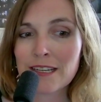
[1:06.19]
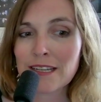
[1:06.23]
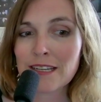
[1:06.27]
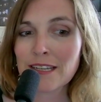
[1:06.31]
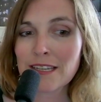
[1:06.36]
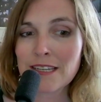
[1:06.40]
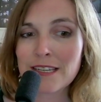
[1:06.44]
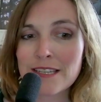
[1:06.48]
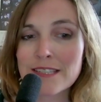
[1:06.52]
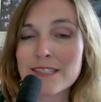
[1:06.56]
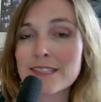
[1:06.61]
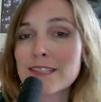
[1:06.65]

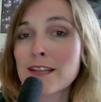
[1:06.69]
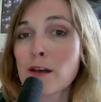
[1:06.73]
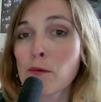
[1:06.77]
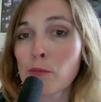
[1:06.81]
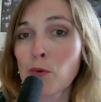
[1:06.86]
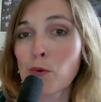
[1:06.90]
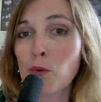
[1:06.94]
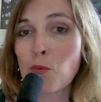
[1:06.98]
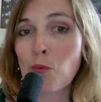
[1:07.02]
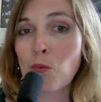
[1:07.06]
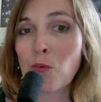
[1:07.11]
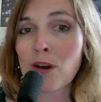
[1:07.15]
He's number
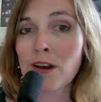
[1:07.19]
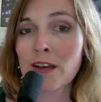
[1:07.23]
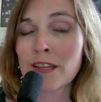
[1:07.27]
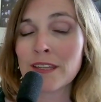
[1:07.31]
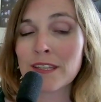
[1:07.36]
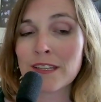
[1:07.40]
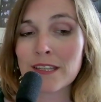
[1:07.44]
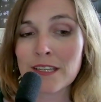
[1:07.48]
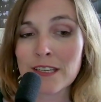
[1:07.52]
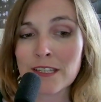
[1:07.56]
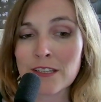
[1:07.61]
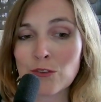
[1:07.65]
one
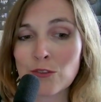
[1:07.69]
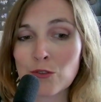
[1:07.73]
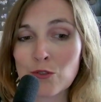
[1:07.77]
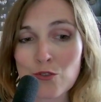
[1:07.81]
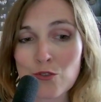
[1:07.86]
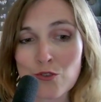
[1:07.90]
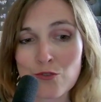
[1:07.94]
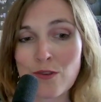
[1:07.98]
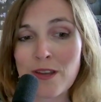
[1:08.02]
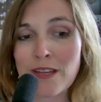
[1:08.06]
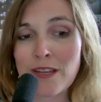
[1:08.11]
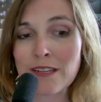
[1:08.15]
in the
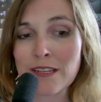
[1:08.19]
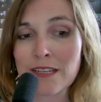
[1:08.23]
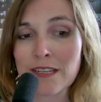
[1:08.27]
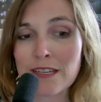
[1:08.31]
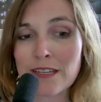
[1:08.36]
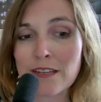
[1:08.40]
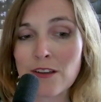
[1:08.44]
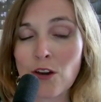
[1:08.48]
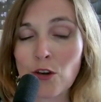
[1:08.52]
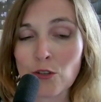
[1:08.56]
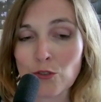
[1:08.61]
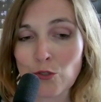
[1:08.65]

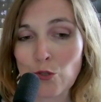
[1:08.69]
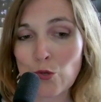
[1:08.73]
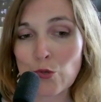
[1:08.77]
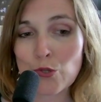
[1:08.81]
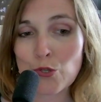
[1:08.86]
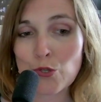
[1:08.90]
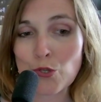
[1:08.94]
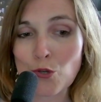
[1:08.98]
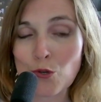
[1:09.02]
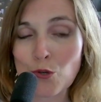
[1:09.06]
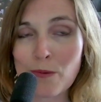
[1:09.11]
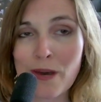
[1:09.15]
trending on
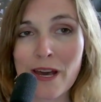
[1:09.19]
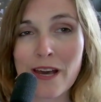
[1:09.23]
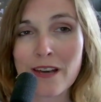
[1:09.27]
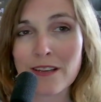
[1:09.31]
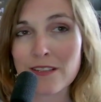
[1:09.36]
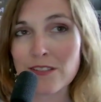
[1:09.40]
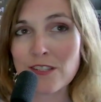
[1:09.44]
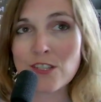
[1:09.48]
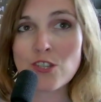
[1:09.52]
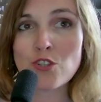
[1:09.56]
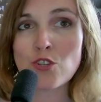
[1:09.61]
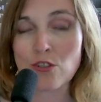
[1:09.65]
YouTube, as
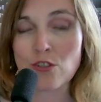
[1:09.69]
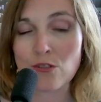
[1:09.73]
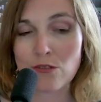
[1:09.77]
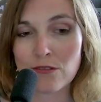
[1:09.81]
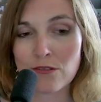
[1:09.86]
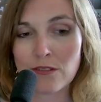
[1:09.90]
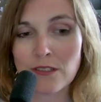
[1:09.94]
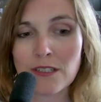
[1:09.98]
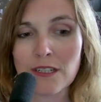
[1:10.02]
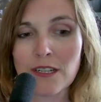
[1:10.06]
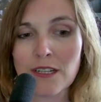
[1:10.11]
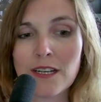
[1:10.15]
he should,